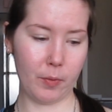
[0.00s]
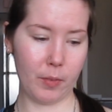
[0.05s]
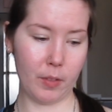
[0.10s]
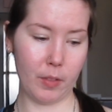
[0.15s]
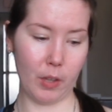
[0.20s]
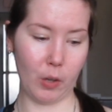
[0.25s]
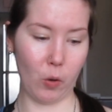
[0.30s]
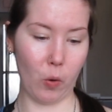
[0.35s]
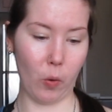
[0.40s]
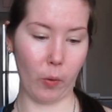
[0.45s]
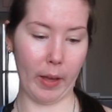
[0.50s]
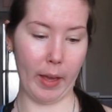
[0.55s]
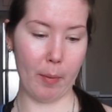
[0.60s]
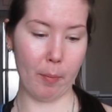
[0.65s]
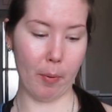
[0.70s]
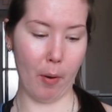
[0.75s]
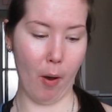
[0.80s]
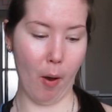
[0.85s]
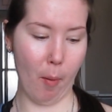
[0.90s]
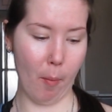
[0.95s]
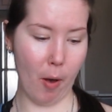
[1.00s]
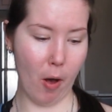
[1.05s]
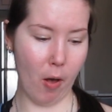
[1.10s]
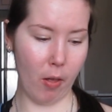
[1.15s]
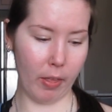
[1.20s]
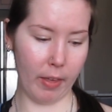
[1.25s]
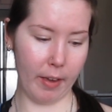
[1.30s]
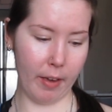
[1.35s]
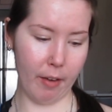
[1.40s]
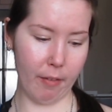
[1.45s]
the Colgate
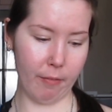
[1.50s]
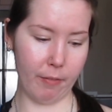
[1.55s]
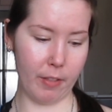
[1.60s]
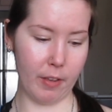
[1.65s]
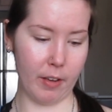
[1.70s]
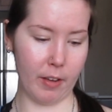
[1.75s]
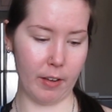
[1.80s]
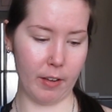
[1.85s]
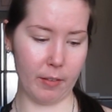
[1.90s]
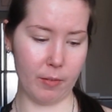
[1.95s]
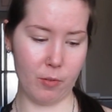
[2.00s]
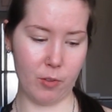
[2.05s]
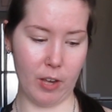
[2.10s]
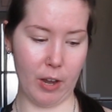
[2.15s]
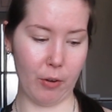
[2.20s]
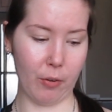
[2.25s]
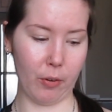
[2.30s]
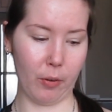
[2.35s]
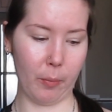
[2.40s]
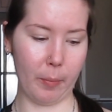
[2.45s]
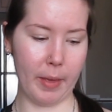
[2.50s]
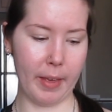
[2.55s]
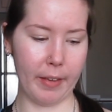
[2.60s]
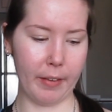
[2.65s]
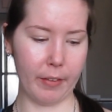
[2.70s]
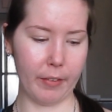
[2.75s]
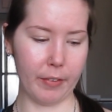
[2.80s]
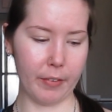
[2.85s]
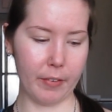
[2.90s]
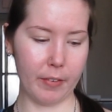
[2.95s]
Palmolive, the General
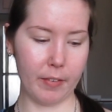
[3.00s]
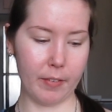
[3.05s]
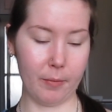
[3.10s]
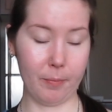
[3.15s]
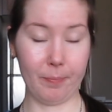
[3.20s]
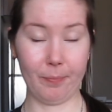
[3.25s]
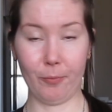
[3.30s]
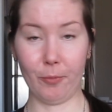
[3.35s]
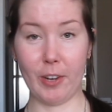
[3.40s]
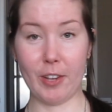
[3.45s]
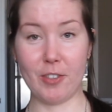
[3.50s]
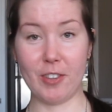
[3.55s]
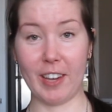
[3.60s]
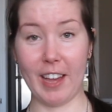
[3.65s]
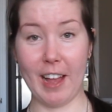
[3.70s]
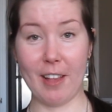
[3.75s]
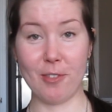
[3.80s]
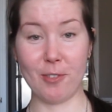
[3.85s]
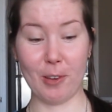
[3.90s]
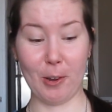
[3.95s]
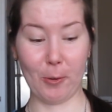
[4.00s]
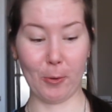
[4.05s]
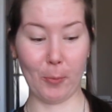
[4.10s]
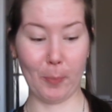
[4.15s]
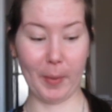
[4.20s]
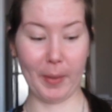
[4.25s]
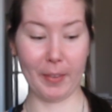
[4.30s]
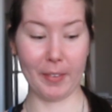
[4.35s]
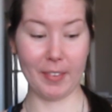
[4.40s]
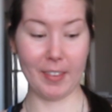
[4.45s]
Mills, which again, General
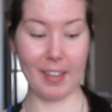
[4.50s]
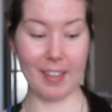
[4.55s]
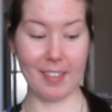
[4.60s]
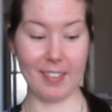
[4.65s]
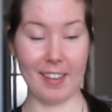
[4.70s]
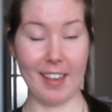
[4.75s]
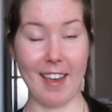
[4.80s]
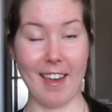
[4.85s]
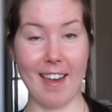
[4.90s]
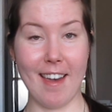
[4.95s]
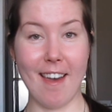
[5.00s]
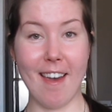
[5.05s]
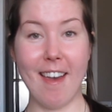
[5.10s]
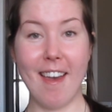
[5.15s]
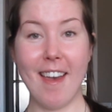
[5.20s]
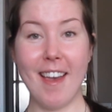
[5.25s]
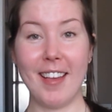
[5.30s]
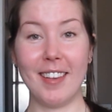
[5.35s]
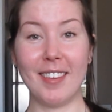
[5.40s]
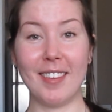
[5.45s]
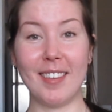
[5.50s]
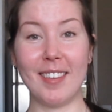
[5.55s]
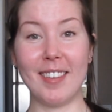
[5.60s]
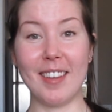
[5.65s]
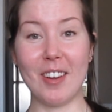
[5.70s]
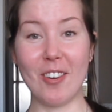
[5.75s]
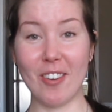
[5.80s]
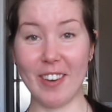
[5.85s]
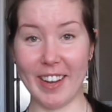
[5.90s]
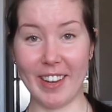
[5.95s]
Mills is a
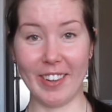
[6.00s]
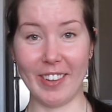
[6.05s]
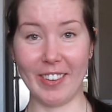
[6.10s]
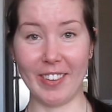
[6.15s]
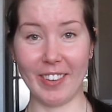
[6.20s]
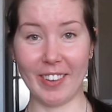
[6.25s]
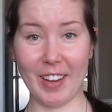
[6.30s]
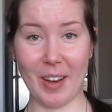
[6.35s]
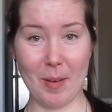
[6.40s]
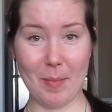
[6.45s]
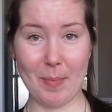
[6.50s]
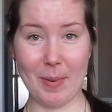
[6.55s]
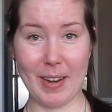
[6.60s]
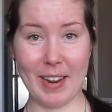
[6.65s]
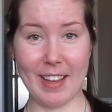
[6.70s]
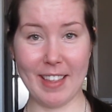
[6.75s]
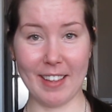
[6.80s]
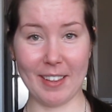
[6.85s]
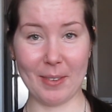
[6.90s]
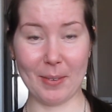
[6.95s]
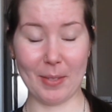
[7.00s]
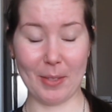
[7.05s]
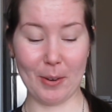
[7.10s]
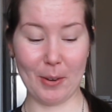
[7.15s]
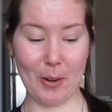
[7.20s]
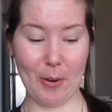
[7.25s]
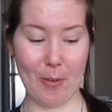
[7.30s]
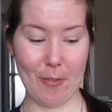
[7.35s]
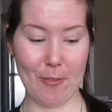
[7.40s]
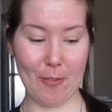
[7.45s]
cereal company, that's what they're
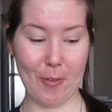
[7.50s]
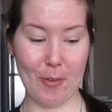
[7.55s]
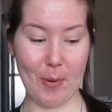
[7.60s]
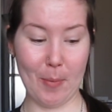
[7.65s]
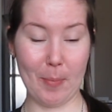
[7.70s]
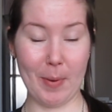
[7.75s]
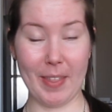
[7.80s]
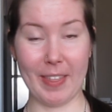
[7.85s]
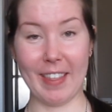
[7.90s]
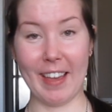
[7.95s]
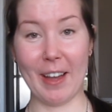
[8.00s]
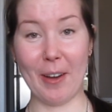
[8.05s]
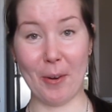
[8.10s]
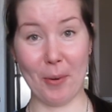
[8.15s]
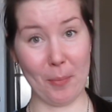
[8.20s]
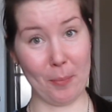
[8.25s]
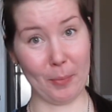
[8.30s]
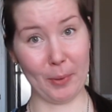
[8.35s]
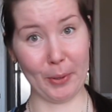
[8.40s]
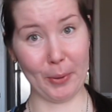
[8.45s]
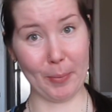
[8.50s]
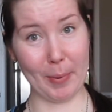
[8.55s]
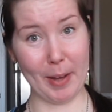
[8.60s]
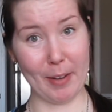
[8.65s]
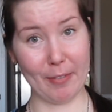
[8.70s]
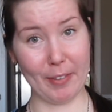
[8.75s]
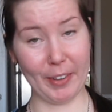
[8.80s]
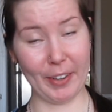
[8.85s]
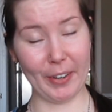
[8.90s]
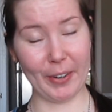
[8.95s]
known for, but they own Blue
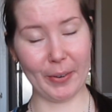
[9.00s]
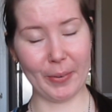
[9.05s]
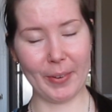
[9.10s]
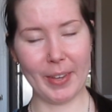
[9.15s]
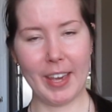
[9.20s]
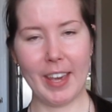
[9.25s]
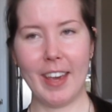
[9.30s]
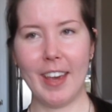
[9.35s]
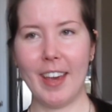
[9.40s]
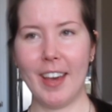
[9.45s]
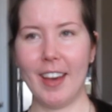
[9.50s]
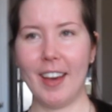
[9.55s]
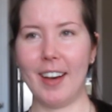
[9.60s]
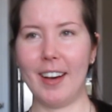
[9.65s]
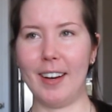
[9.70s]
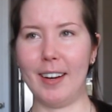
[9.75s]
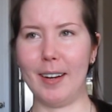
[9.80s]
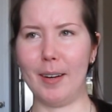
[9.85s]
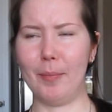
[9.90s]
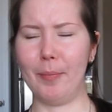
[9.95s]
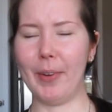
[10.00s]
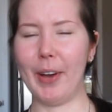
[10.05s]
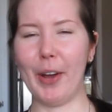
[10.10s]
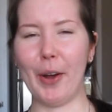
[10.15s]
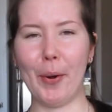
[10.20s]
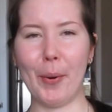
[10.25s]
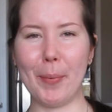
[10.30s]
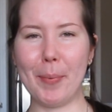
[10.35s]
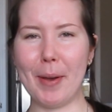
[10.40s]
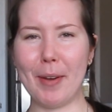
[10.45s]
Buffalo. I
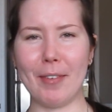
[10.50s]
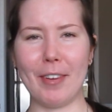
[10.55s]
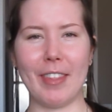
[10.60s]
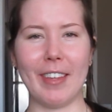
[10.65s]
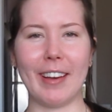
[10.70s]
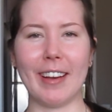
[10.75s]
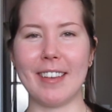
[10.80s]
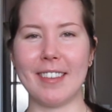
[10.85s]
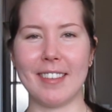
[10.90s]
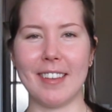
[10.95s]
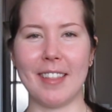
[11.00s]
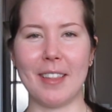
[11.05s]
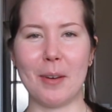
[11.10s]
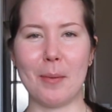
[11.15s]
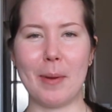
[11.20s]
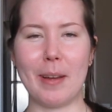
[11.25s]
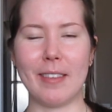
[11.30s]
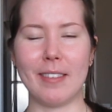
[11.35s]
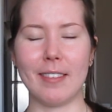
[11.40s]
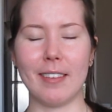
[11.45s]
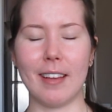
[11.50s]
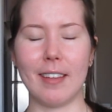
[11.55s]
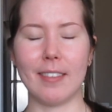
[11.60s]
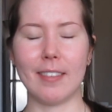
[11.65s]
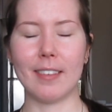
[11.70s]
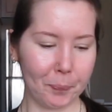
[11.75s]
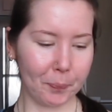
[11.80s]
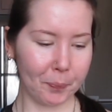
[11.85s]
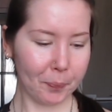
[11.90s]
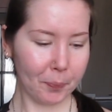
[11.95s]
hope everything I said there made
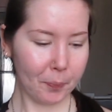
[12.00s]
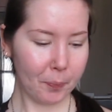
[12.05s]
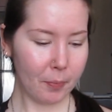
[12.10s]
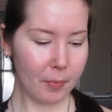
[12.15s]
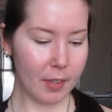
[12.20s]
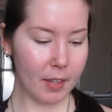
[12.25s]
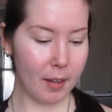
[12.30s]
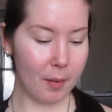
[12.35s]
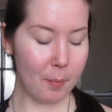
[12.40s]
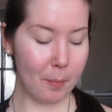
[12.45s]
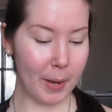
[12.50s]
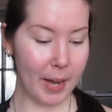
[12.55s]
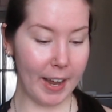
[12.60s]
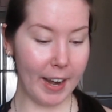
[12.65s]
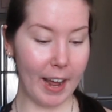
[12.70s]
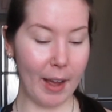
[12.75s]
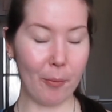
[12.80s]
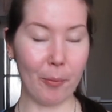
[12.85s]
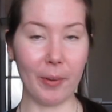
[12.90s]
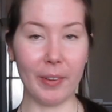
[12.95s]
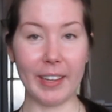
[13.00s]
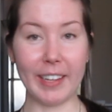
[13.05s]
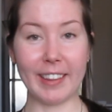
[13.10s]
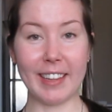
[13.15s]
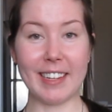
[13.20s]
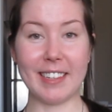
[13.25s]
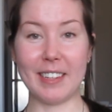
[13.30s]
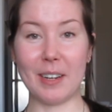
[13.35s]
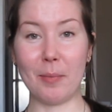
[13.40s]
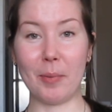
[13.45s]
sense. But I will link
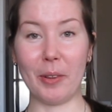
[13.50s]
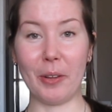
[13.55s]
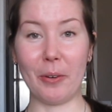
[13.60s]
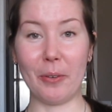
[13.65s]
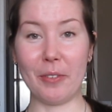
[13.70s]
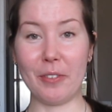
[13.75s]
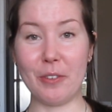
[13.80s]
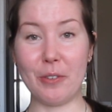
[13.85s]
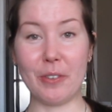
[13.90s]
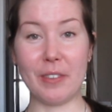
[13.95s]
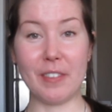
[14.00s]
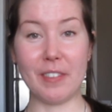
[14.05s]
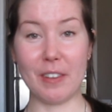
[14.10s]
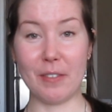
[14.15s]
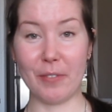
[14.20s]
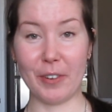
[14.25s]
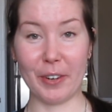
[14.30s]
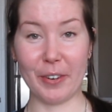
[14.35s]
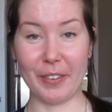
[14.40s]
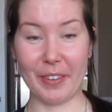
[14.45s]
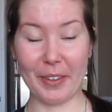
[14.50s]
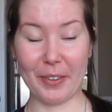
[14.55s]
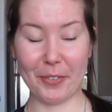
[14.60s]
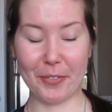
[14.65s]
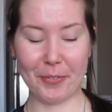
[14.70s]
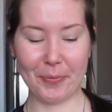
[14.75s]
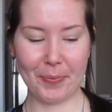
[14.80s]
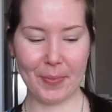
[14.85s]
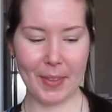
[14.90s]
that down below so you can see for yourself.